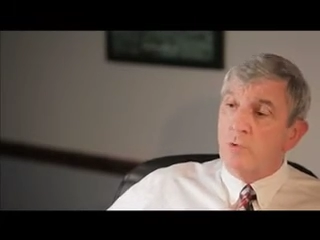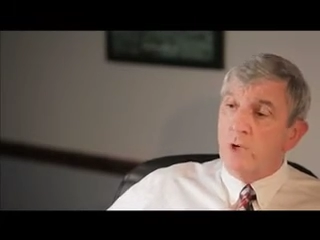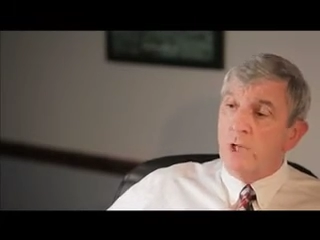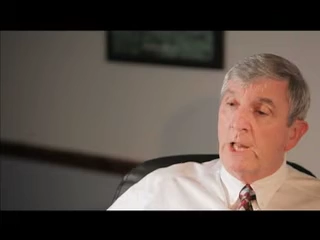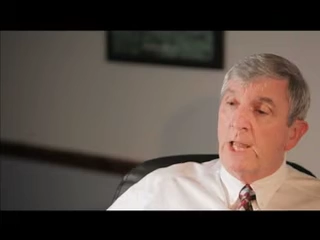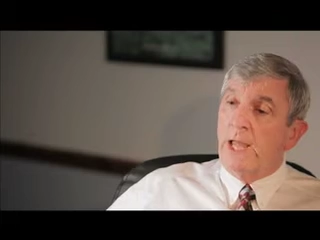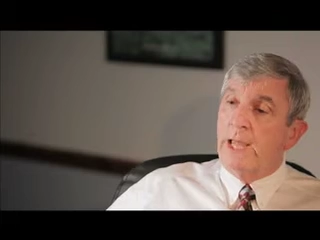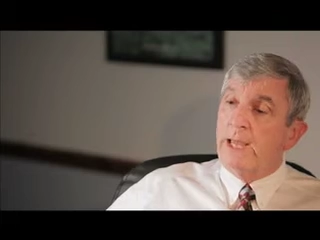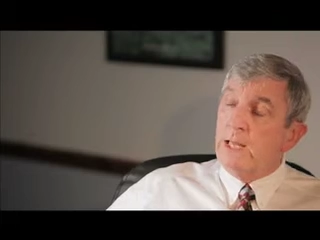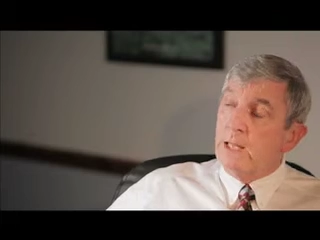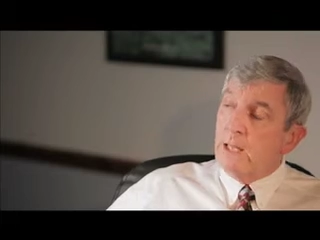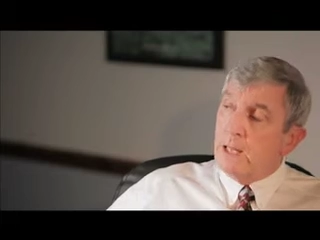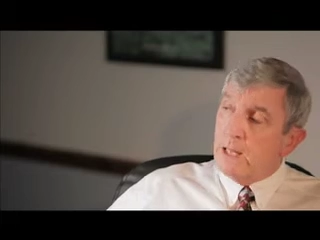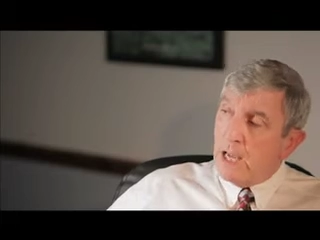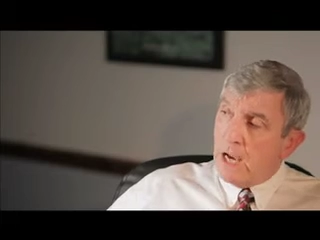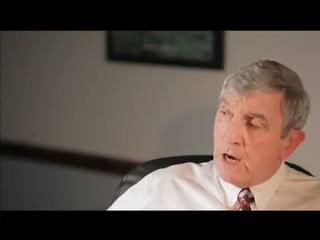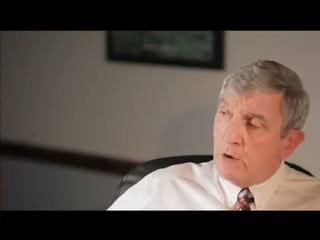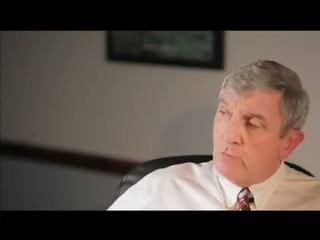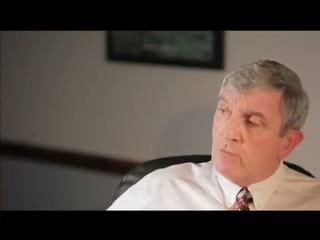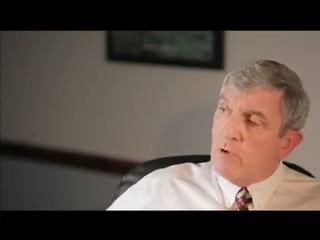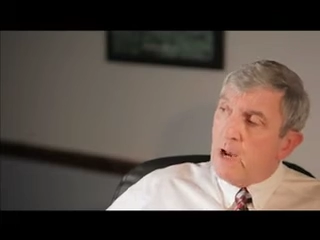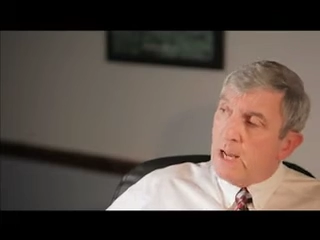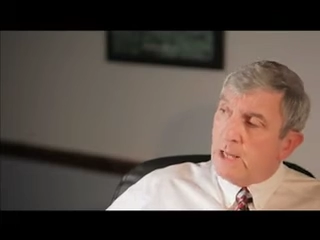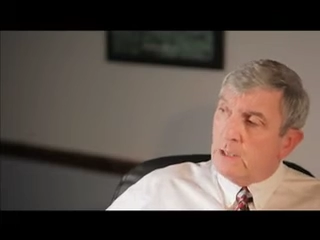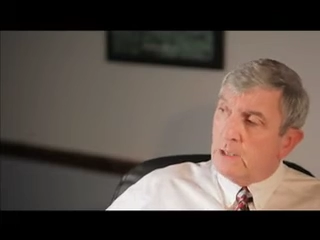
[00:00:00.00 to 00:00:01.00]
relate
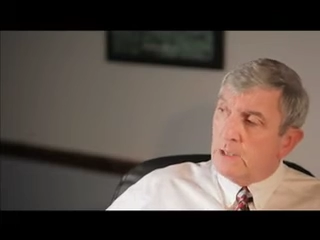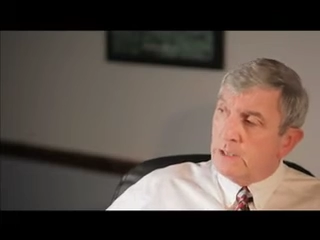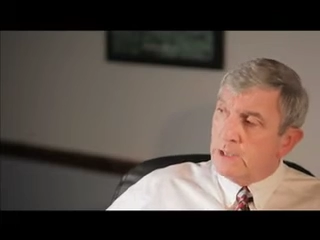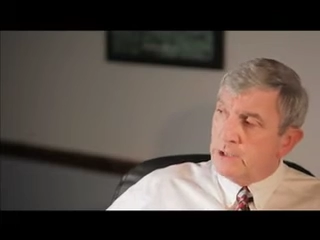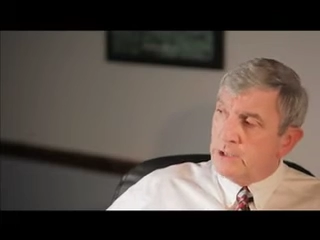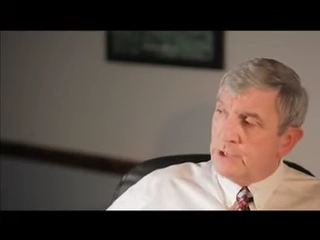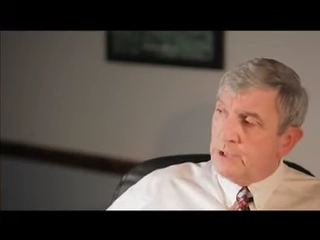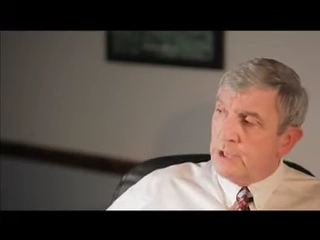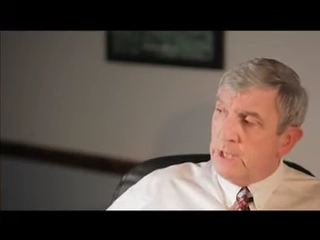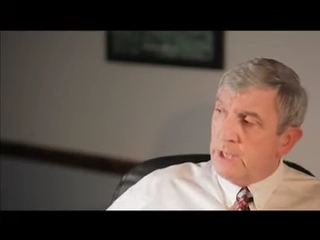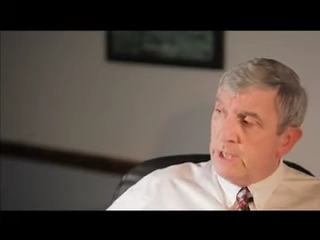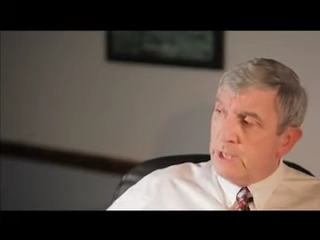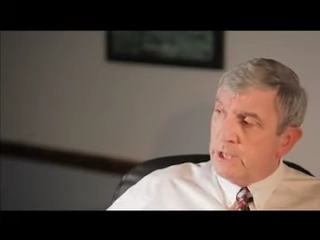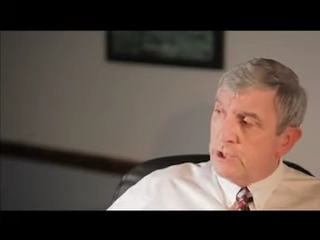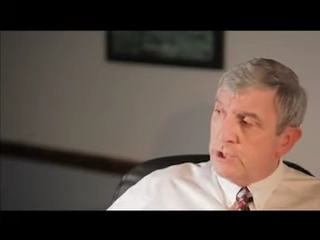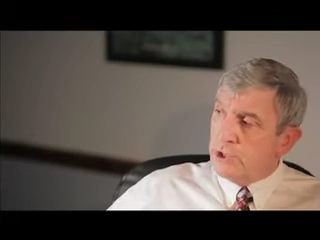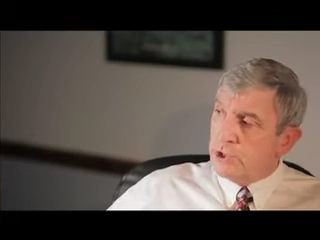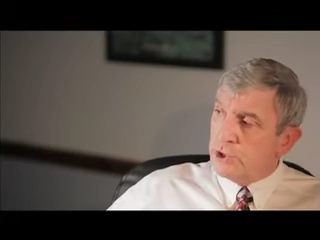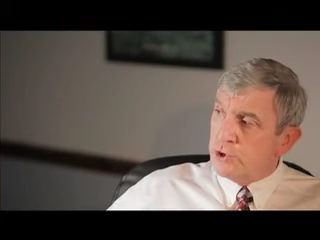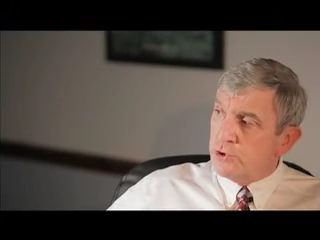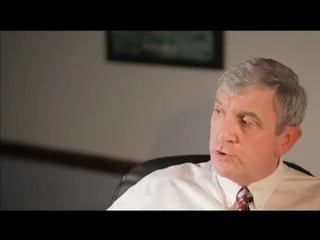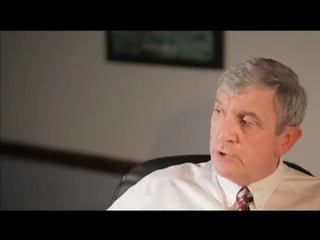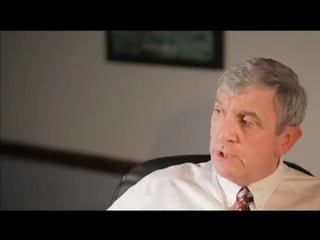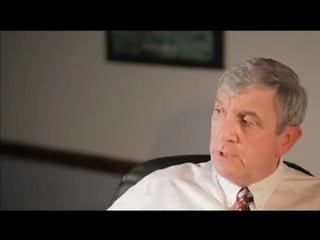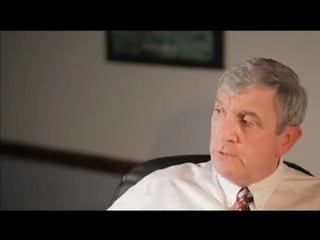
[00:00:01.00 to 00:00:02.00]
directly to the
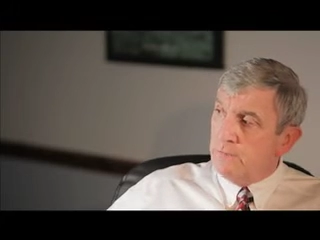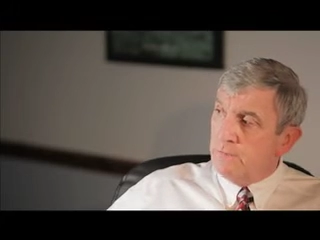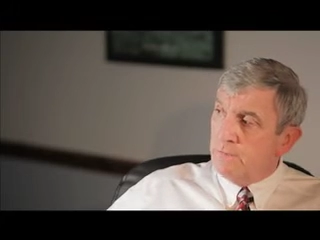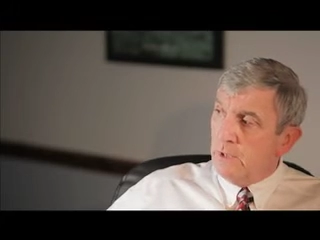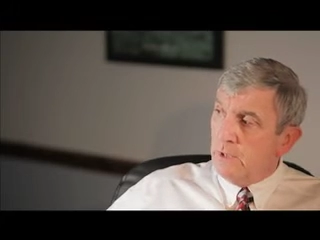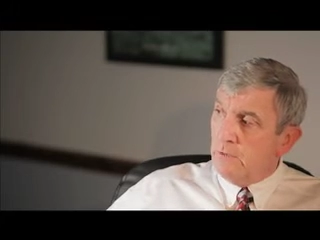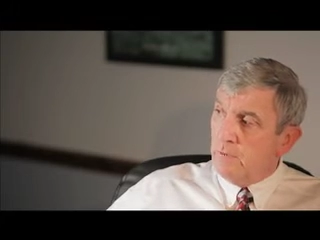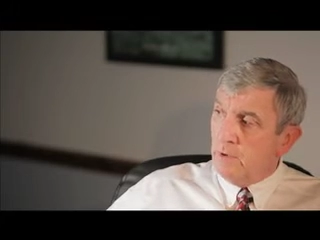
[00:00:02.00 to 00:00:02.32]
industry.